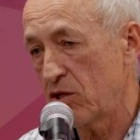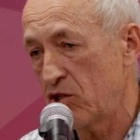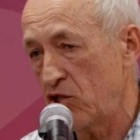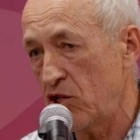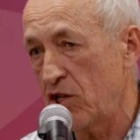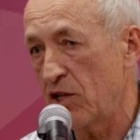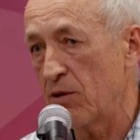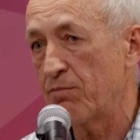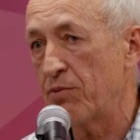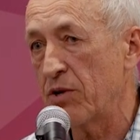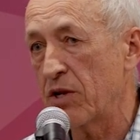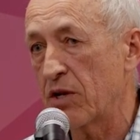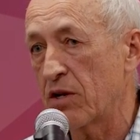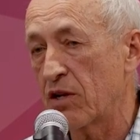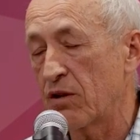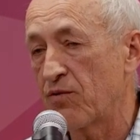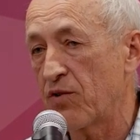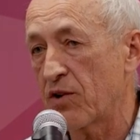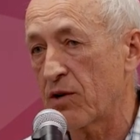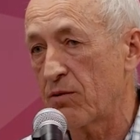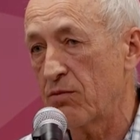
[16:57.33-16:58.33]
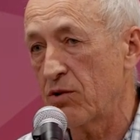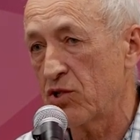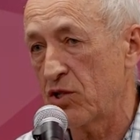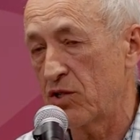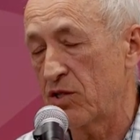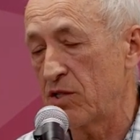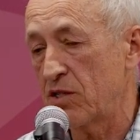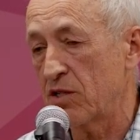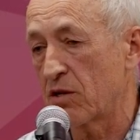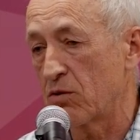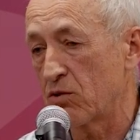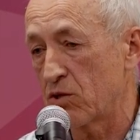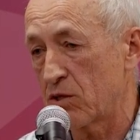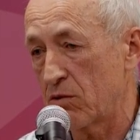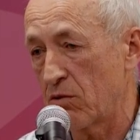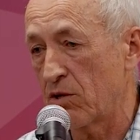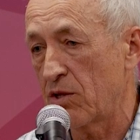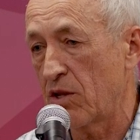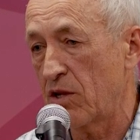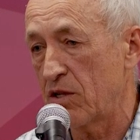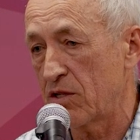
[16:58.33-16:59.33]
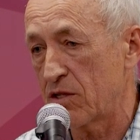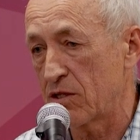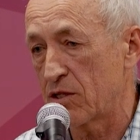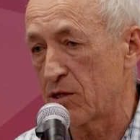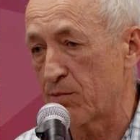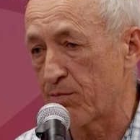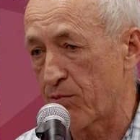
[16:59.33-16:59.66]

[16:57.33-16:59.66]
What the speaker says: chain pairing information, single cell analysis